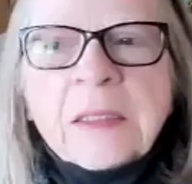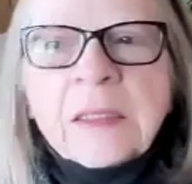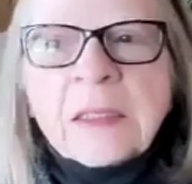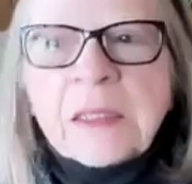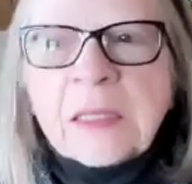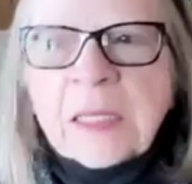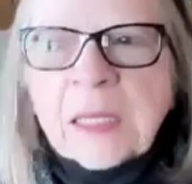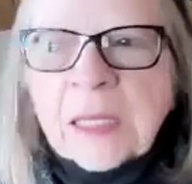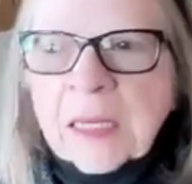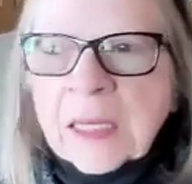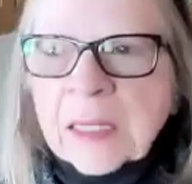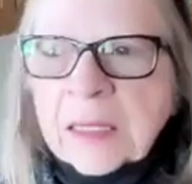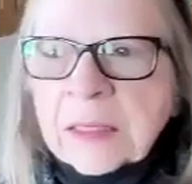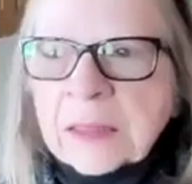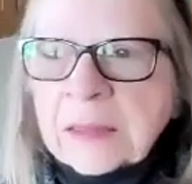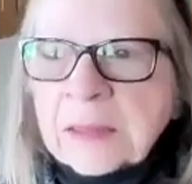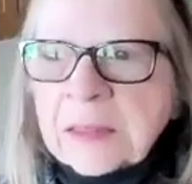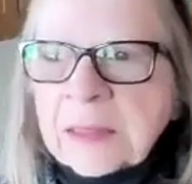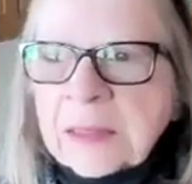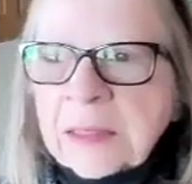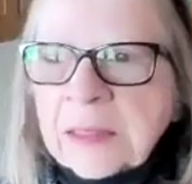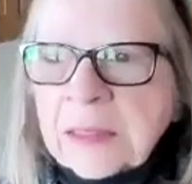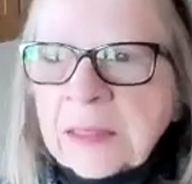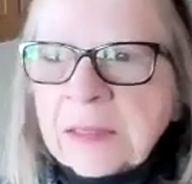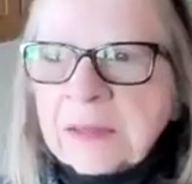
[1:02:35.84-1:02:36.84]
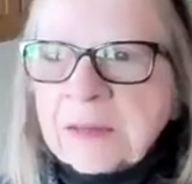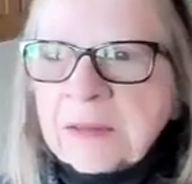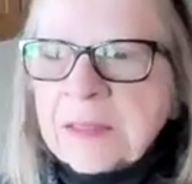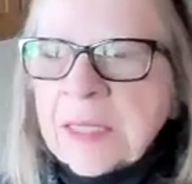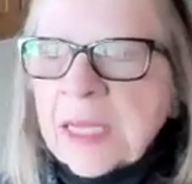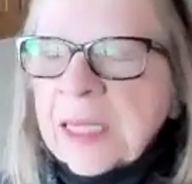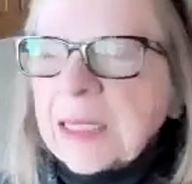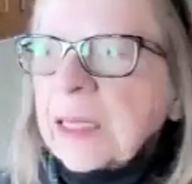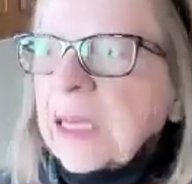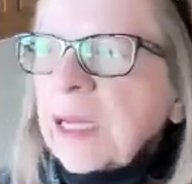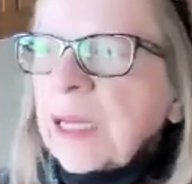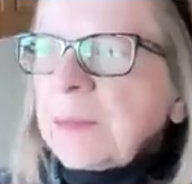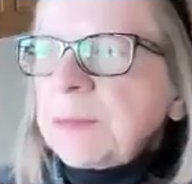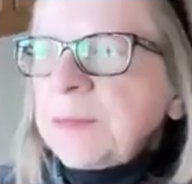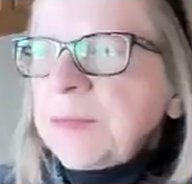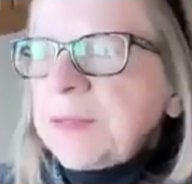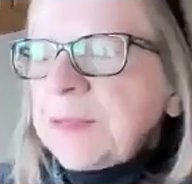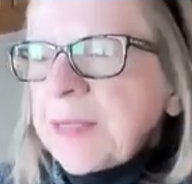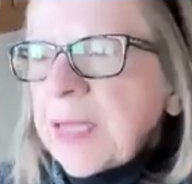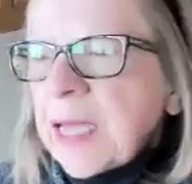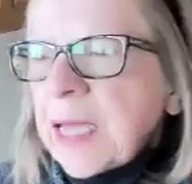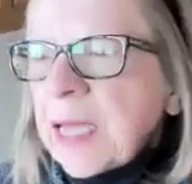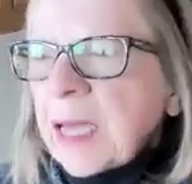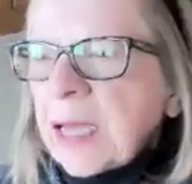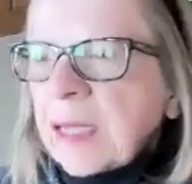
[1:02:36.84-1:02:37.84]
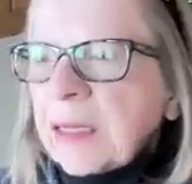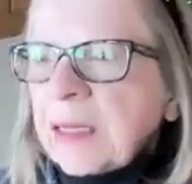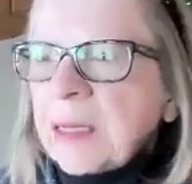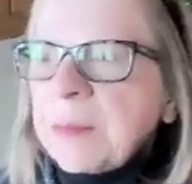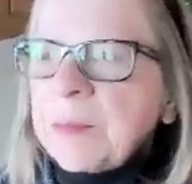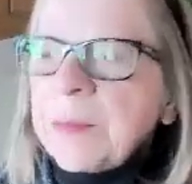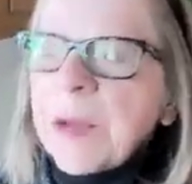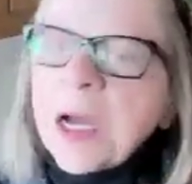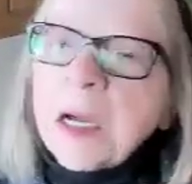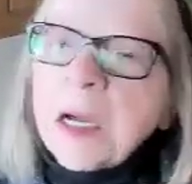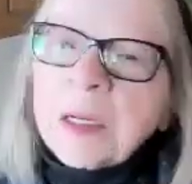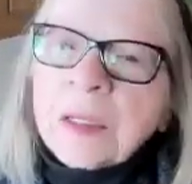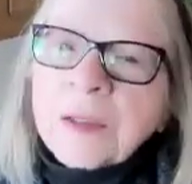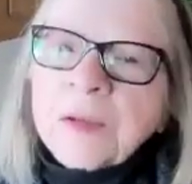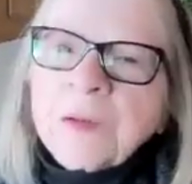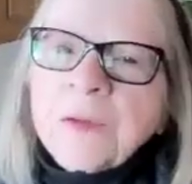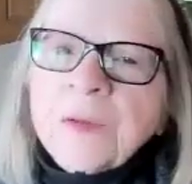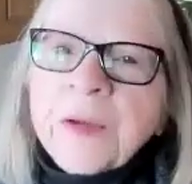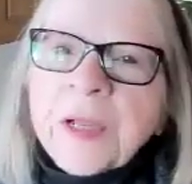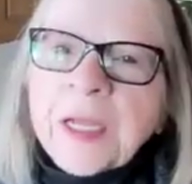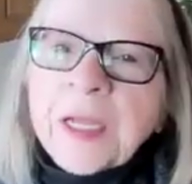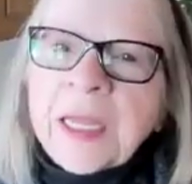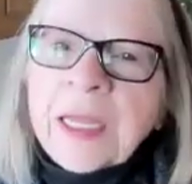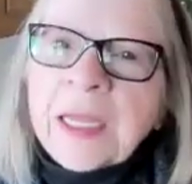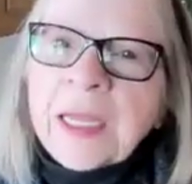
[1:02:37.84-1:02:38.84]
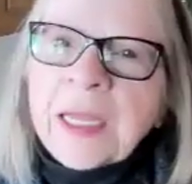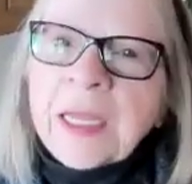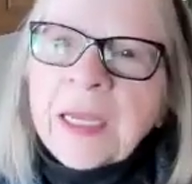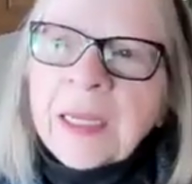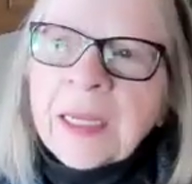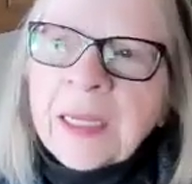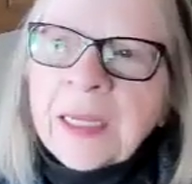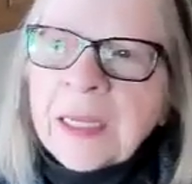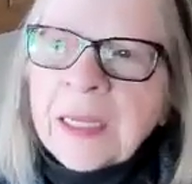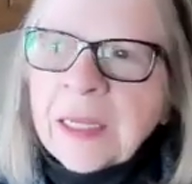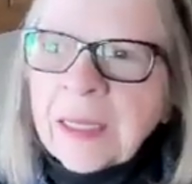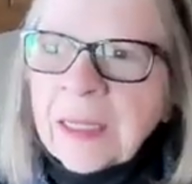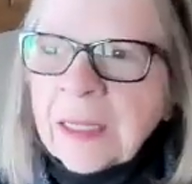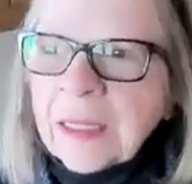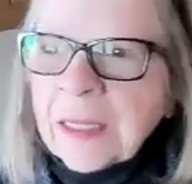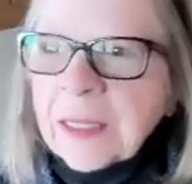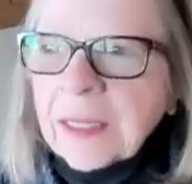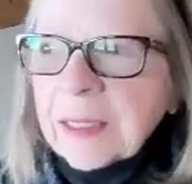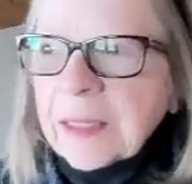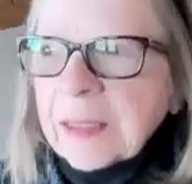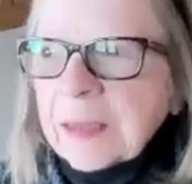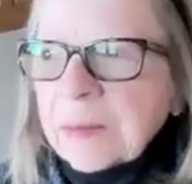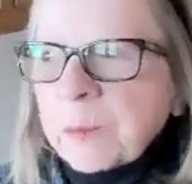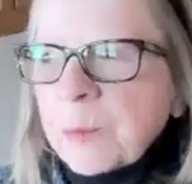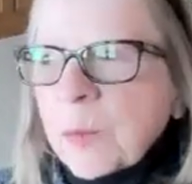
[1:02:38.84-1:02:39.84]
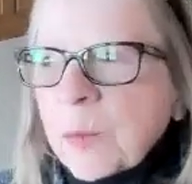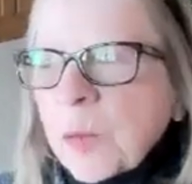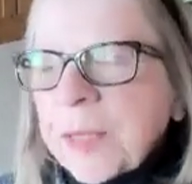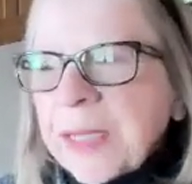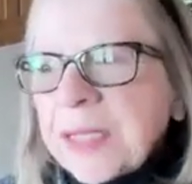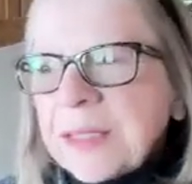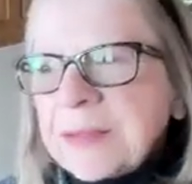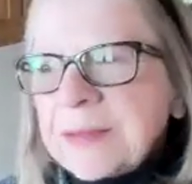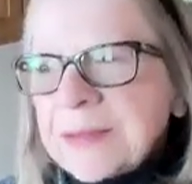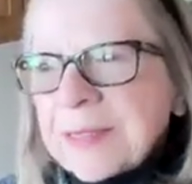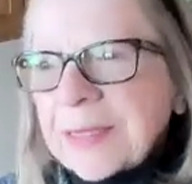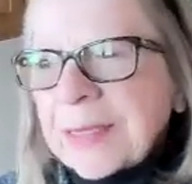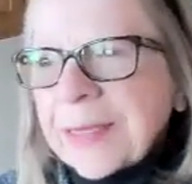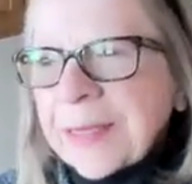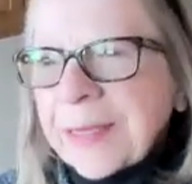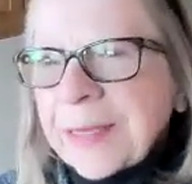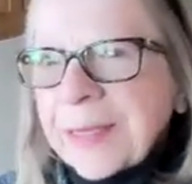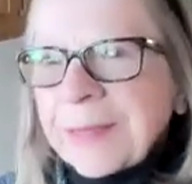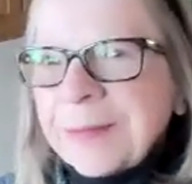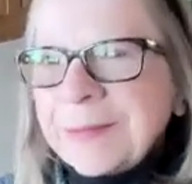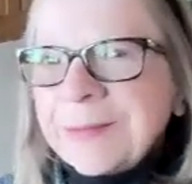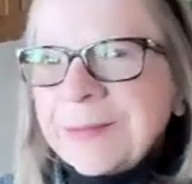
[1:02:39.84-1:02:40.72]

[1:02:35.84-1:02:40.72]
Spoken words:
Yeah. It's like I'm sad, I'm hungry, boy, it's late,